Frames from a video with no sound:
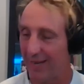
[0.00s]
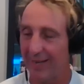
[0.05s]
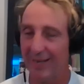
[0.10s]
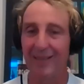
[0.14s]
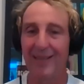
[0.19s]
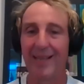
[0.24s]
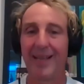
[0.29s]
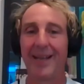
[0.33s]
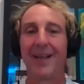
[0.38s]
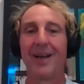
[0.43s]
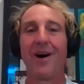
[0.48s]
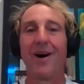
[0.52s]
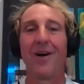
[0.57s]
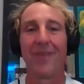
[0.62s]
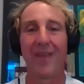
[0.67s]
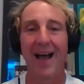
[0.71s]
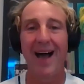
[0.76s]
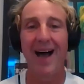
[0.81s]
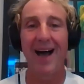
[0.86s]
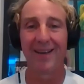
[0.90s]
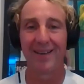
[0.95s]
triangulating
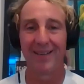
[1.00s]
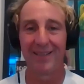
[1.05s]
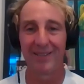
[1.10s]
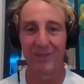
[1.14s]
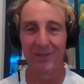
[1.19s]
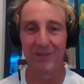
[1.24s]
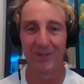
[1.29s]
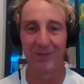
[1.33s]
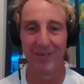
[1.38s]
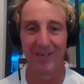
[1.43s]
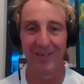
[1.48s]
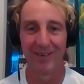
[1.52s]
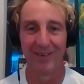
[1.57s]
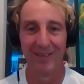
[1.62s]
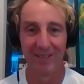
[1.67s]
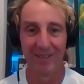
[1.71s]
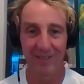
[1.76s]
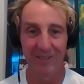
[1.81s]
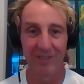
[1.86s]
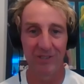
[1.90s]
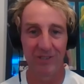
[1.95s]
all that into a
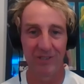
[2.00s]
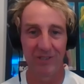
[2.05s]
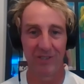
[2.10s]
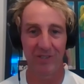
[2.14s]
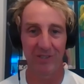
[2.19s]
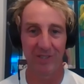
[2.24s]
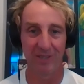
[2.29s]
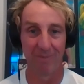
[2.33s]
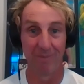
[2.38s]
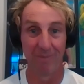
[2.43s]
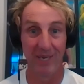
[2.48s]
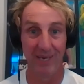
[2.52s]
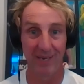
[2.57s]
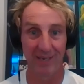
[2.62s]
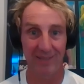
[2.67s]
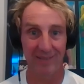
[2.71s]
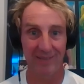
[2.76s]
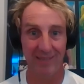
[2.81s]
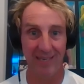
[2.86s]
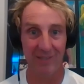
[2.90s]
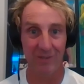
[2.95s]
consistent
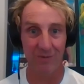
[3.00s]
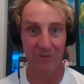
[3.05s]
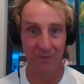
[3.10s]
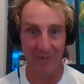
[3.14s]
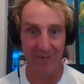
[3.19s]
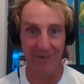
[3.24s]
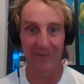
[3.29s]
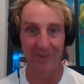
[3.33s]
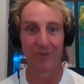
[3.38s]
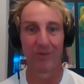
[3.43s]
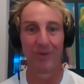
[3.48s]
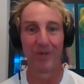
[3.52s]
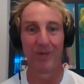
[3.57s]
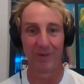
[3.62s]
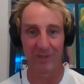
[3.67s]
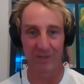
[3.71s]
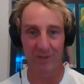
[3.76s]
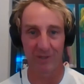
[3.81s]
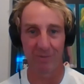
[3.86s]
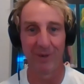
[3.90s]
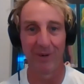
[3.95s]
mix. That's where the
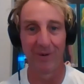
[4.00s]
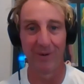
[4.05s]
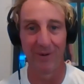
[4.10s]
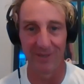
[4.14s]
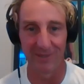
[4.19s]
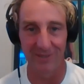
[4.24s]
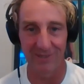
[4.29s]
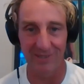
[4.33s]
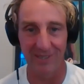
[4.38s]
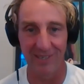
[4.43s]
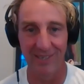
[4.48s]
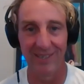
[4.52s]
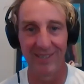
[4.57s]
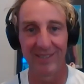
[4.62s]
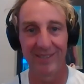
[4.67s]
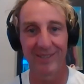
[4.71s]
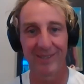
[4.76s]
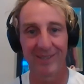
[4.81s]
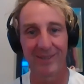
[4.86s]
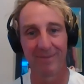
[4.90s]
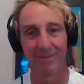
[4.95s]
real experience
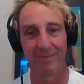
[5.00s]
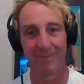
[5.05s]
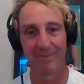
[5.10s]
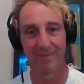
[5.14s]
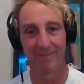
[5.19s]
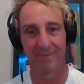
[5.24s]
is.